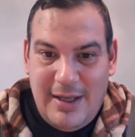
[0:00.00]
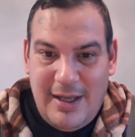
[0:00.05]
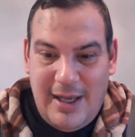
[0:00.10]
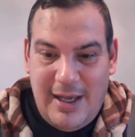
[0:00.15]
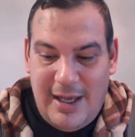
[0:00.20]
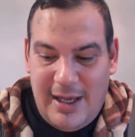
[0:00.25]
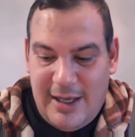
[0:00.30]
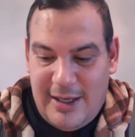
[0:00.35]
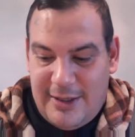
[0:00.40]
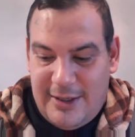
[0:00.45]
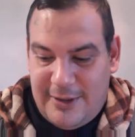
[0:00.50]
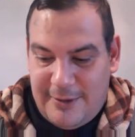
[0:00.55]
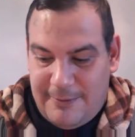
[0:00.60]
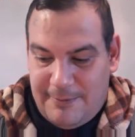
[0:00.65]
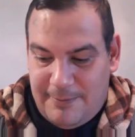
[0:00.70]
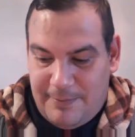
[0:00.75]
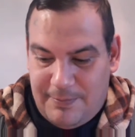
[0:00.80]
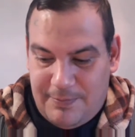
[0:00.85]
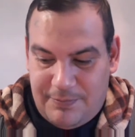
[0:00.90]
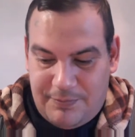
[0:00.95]
And
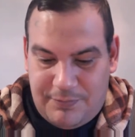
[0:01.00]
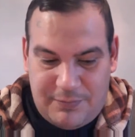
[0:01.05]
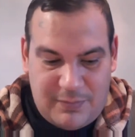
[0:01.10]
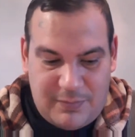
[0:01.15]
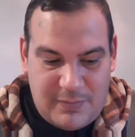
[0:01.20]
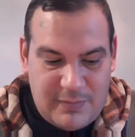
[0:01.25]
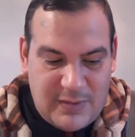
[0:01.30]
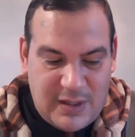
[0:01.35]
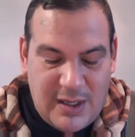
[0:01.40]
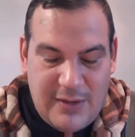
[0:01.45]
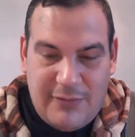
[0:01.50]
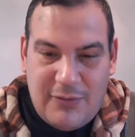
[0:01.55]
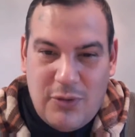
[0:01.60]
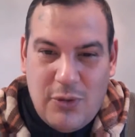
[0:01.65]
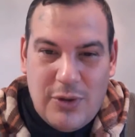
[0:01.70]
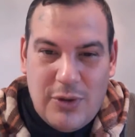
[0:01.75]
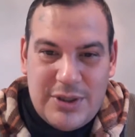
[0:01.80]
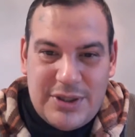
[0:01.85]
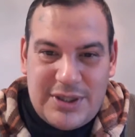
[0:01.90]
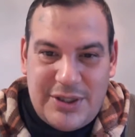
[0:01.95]
of
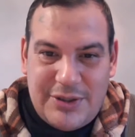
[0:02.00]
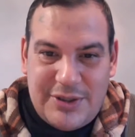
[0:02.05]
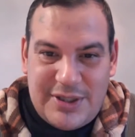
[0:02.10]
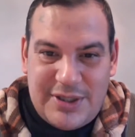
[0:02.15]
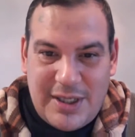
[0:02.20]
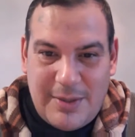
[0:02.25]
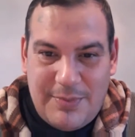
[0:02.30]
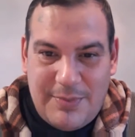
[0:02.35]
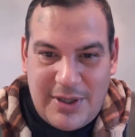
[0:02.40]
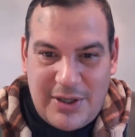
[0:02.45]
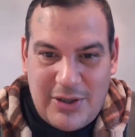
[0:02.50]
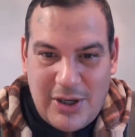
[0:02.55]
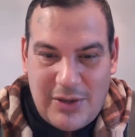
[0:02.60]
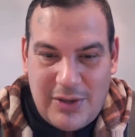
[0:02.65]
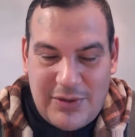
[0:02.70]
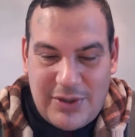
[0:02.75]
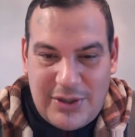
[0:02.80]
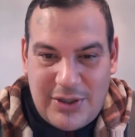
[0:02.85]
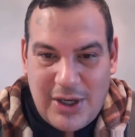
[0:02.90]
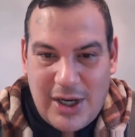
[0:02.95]
course, there's something
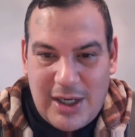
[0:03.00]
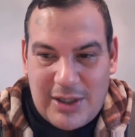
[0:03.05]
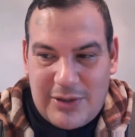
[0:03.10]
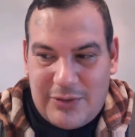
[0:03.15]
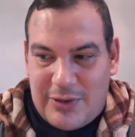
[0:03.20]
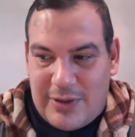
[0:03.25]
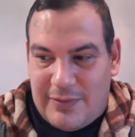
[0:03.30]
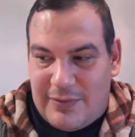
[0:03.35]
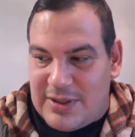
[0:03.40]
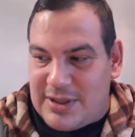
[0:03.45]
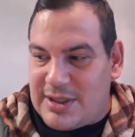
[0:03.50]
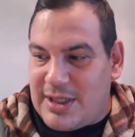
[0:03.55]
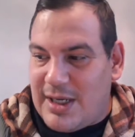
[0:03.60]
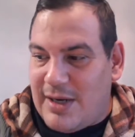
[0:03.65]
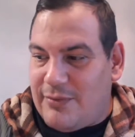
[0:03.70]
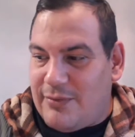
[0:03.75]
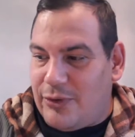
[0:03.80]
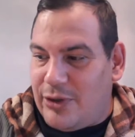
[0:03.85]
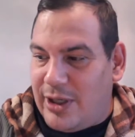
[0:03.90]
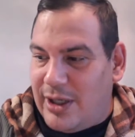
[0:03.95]
called the Doctrine of
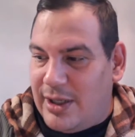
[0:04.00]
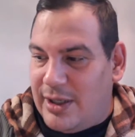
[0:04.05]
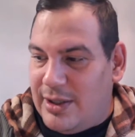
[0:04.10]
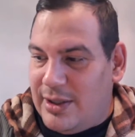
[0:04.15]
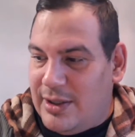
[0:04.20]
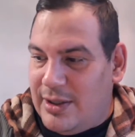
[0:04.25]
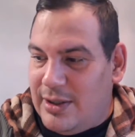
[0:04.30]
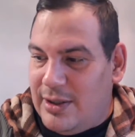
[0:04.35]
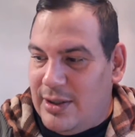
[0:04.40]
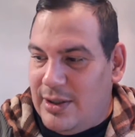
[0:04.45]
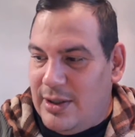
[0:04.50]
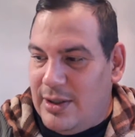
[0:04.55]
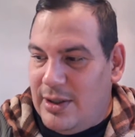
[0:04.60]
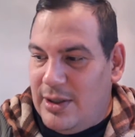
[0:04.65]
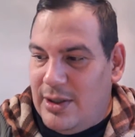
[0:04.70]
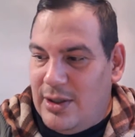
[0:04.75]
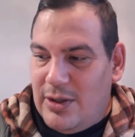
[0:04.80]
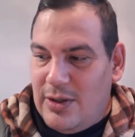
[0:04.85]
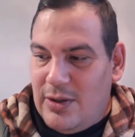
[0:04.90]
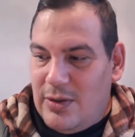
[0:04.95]
Discovery,
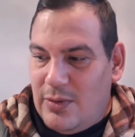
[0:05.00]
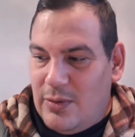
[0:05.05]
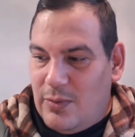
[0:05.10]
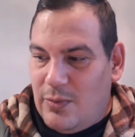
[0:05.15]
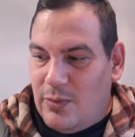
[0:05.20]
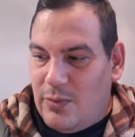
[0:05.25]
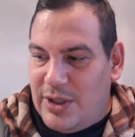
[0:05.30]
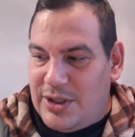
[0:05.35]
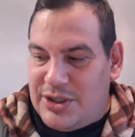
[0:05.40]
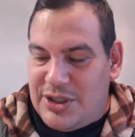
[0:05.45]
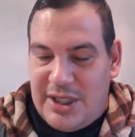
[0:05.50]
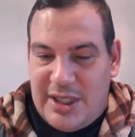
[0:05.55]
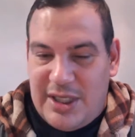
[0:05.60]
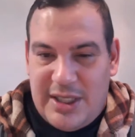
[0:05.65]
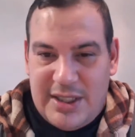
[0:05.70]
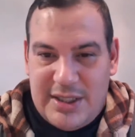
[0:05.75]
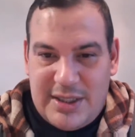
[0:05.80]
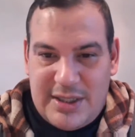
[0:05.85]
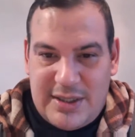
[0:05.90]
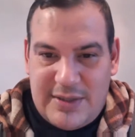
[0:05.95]
which
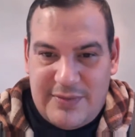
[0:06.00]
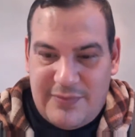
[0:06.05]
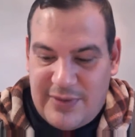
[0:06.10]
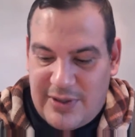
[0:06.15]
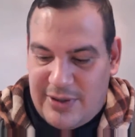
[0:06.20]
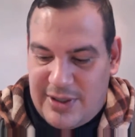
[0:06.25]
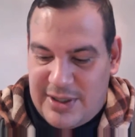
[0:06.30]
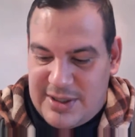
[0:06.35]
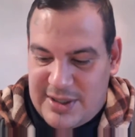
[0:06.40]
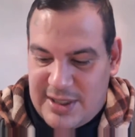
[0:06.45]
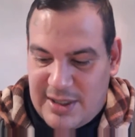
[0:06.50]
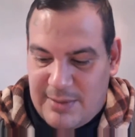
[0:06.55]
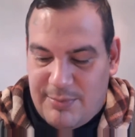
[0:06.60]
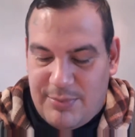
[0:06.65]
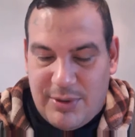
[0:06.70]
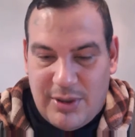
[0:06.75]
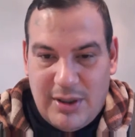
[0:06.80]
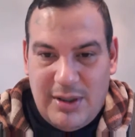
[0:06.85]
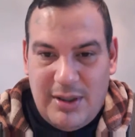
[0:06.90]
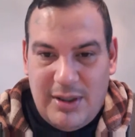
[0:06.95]
is very
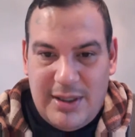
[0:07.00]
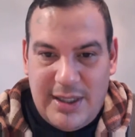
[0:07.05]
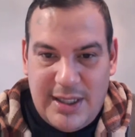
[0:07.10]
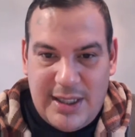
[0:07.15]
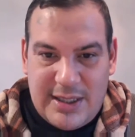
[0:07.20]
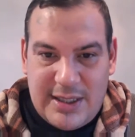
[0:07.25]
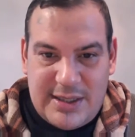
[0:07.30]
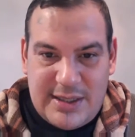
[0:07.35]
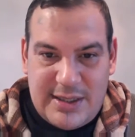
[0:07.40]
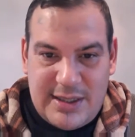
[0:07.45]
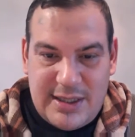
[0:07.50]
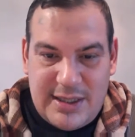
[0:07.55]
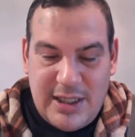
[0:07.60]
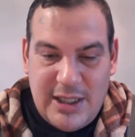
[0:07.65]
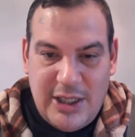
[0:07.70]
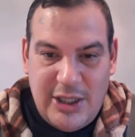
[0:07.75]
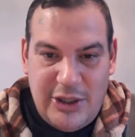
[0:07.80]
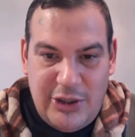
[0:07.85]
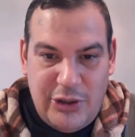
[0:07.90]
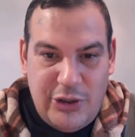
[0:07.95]
simple. It's
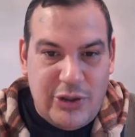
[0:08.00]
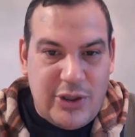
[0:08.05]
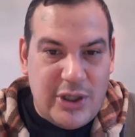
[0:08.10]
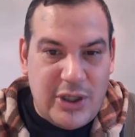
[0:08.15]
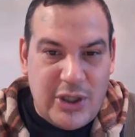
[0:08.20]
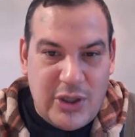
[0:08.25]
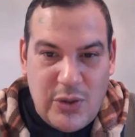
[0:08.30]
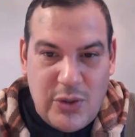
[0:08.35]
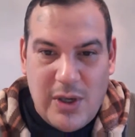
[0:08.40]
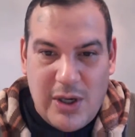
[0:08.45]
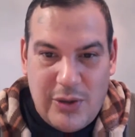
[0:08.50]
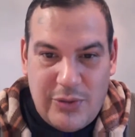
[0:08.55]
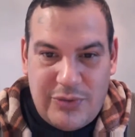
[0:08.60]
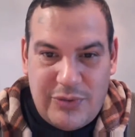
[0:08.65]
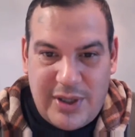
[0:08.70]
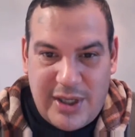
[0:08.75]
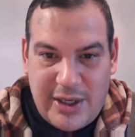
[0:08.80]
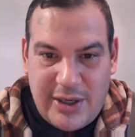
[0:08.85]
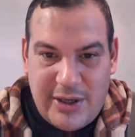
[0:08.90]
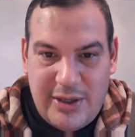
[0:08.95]
you can go out
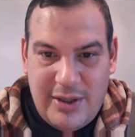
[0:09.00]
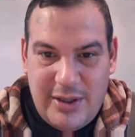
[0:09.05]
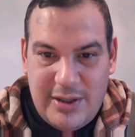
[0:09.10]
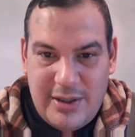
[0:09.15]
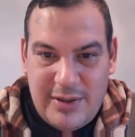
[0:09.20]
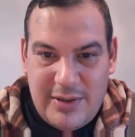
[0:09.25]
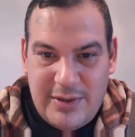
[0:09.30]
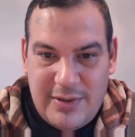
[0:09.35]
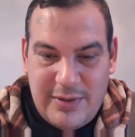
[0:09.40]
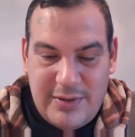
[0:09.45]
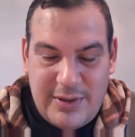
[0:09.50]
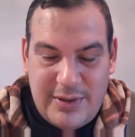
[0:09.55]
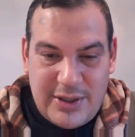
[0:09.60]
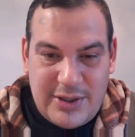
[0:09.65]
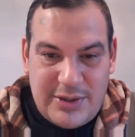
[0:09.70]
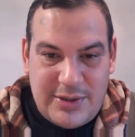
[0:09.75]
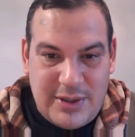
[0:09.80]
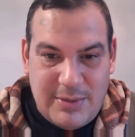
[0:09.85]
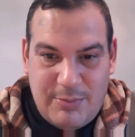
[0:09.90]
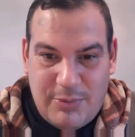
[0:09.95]
there,
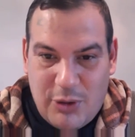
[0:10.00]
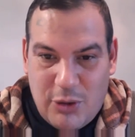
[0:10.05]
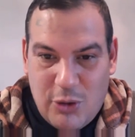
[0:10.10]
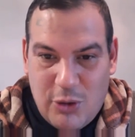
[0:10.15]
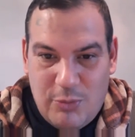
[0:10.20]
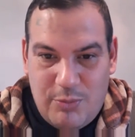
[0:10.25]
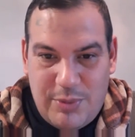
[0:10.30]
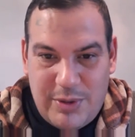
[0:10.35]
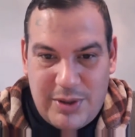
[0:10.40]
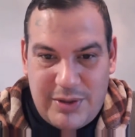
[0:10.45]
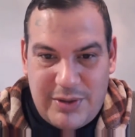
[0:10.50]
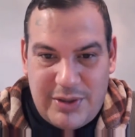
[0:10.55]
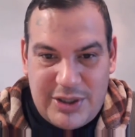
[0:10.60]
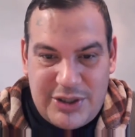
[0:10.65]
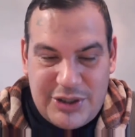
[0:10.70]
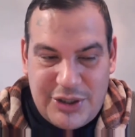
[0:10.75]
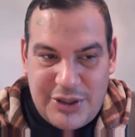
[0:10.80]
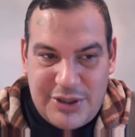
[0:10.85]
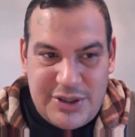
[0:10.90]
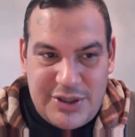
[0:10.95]
the Pope and the
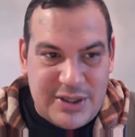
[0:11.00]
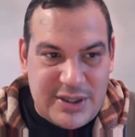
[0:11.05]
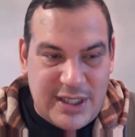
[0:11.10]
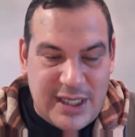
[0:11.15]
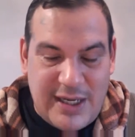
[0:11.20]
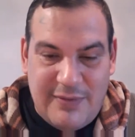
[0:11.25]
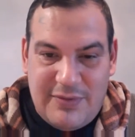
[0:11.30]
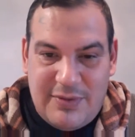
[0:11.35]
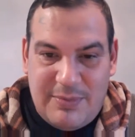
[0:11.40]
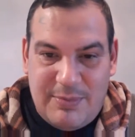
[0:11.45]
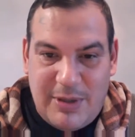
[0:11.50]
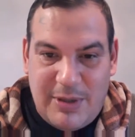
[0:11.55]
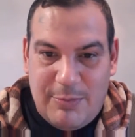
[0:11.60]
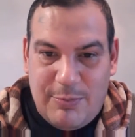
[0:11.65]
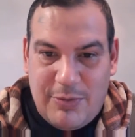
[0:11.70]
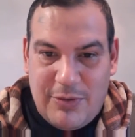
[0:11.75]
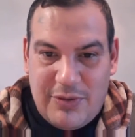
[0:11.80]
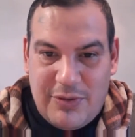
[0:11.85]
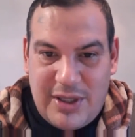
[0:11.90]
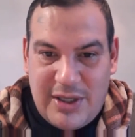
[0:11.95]
churches gave
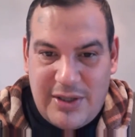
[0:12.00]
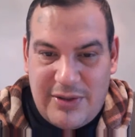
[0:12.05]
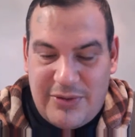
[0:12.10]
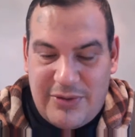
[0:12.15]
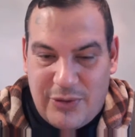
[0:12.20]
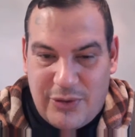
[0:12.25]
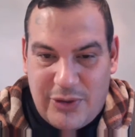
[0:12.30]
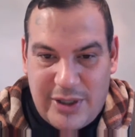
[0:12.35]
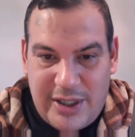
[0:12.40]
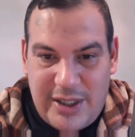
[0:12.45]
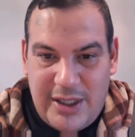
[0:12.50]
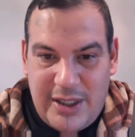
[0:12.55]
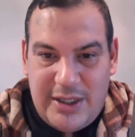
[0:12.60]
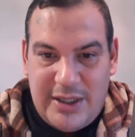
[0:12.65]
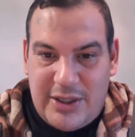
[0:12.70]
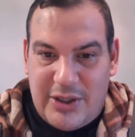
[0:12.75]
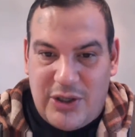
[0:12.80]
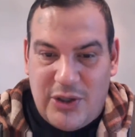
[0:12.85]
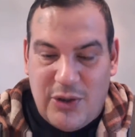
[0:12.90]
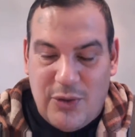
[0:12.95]
people the authority
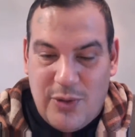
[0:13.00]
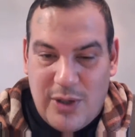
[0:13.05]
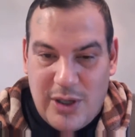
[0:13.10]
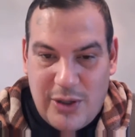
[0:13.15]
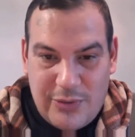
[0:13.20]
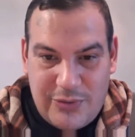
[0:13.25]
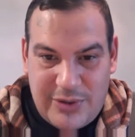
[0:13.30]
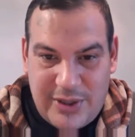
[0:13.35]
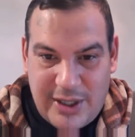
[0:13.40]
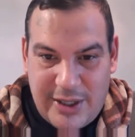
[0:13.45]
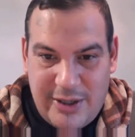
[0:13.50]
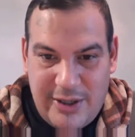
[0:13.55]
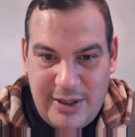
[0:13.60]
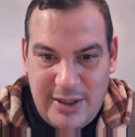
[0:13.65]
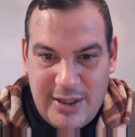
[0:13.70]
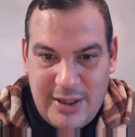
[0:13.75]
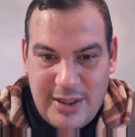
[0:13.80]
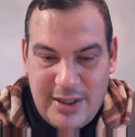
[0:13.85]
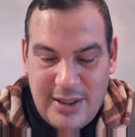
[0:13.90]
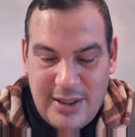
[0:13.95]
to go out there.